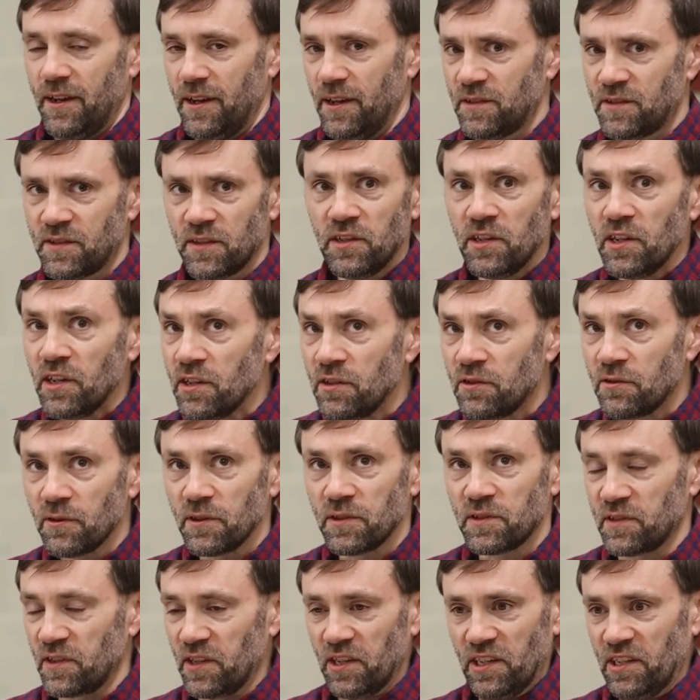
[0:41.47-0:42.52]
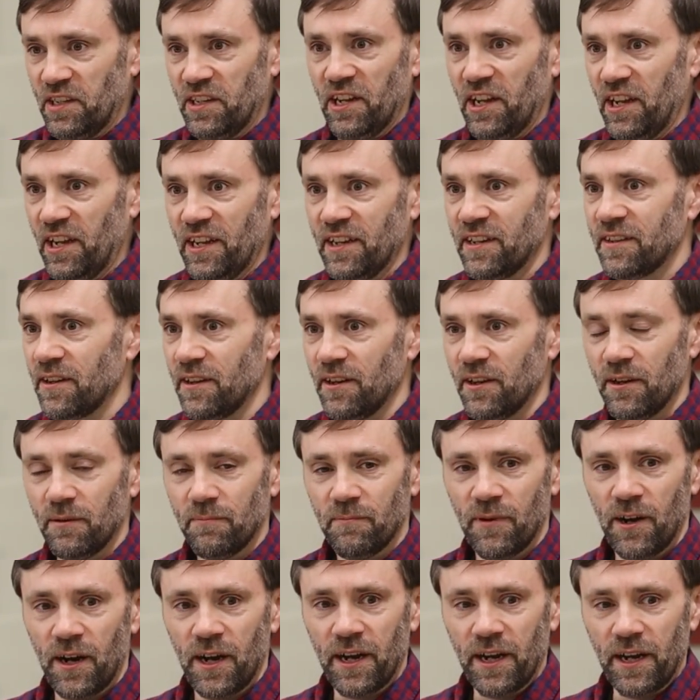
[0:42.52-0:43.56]
It's an interesting day.
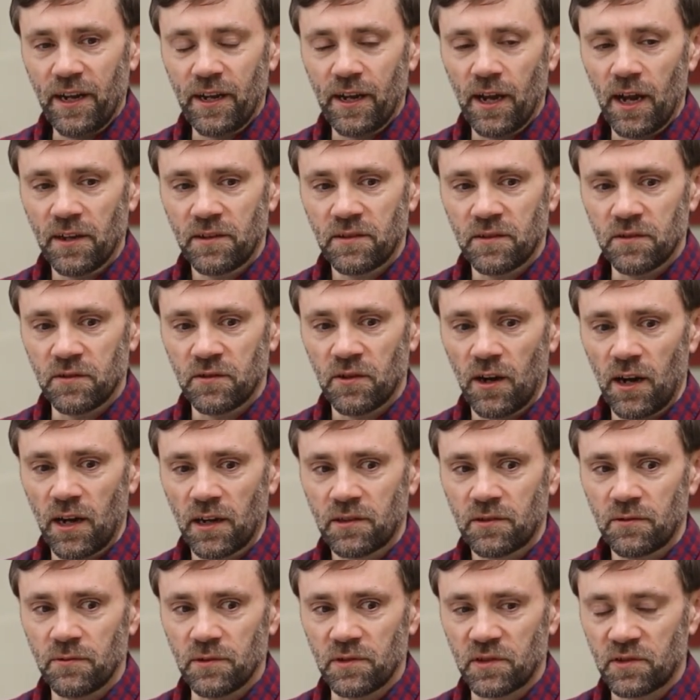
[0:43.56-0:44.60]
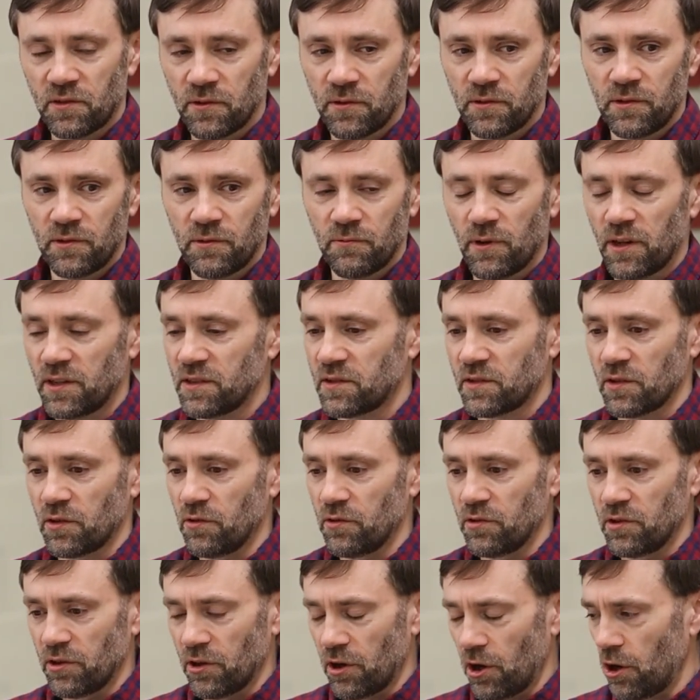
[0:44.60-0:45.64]
I got to talk to a student who wants to
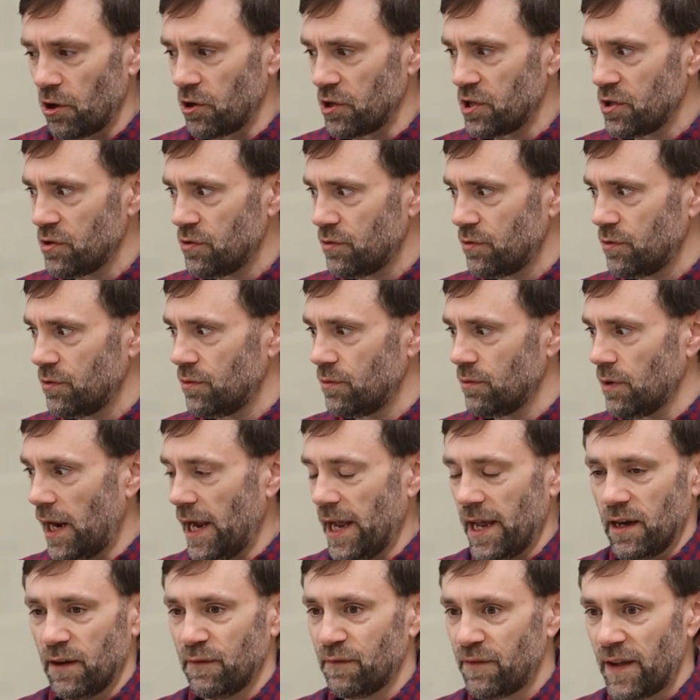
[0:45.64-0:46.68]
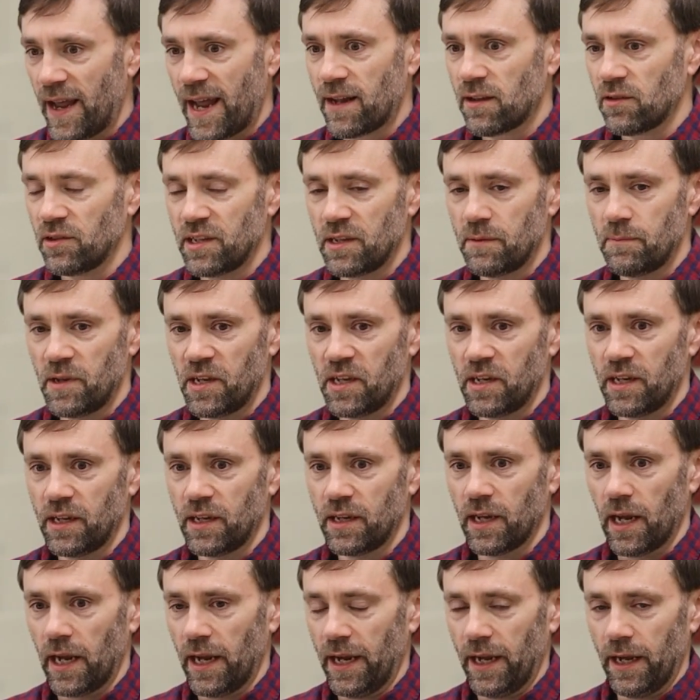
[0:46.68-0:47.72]
go to RU. I had a faculty
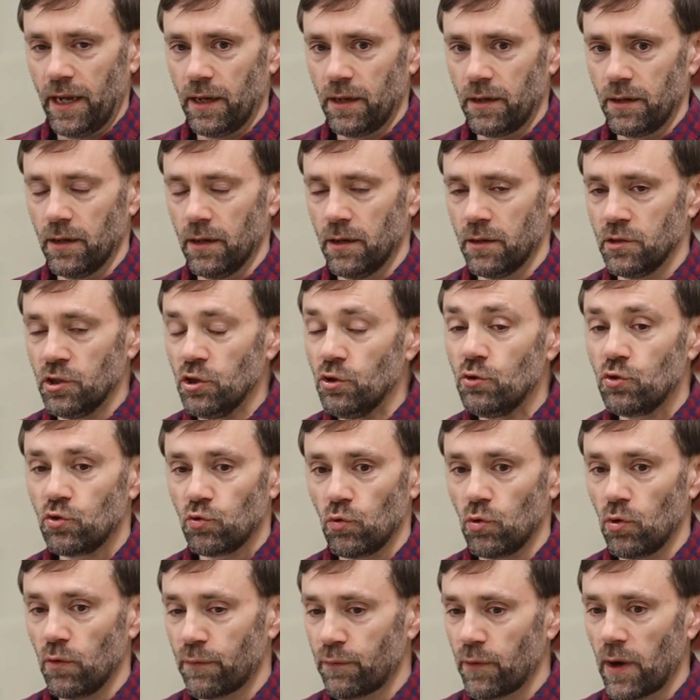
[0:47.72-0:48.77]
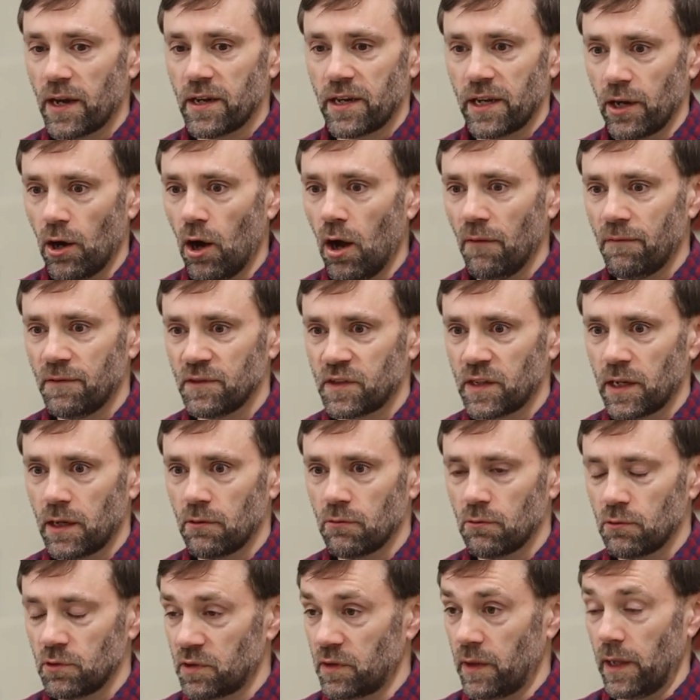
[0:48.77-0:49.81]
meeting. I had unusual Friday office
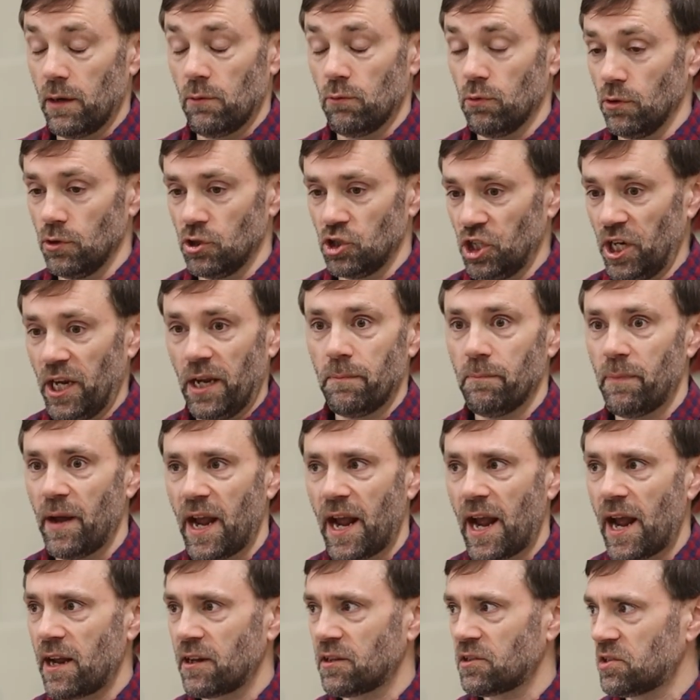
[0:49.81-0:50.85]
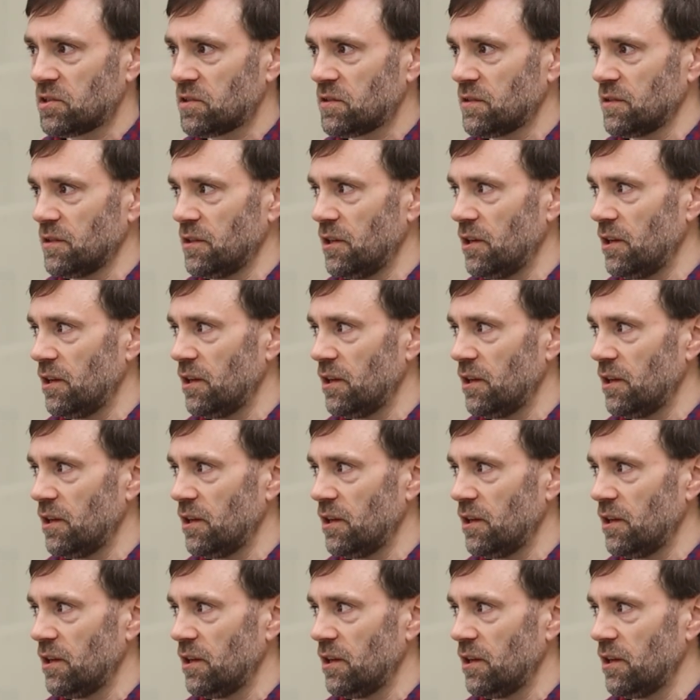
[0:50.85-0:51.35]
hours that were jam-packed.